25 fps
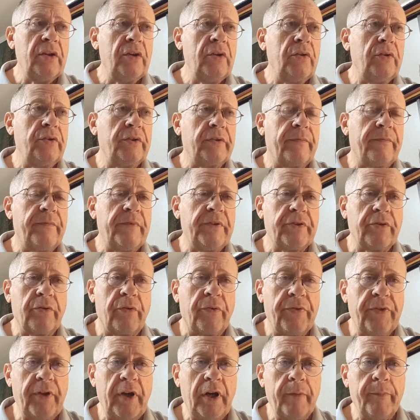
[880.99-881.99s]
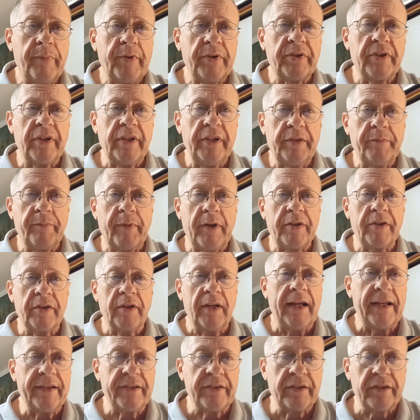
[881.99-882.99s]
He's a physical therapist, and he
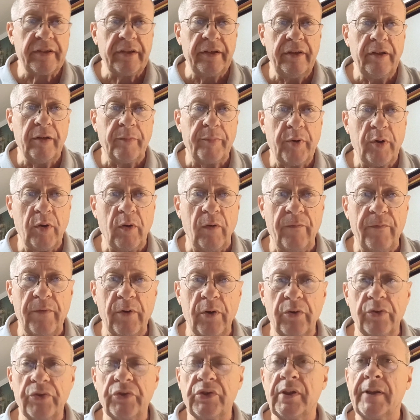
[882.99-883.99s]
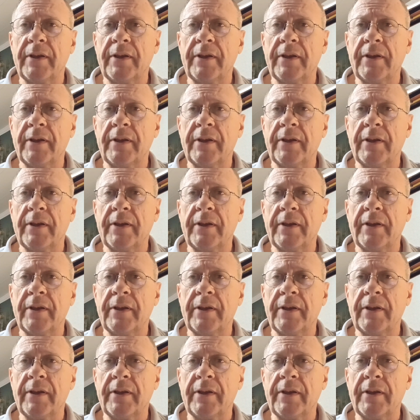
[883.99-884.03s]
specializes in helping old folks.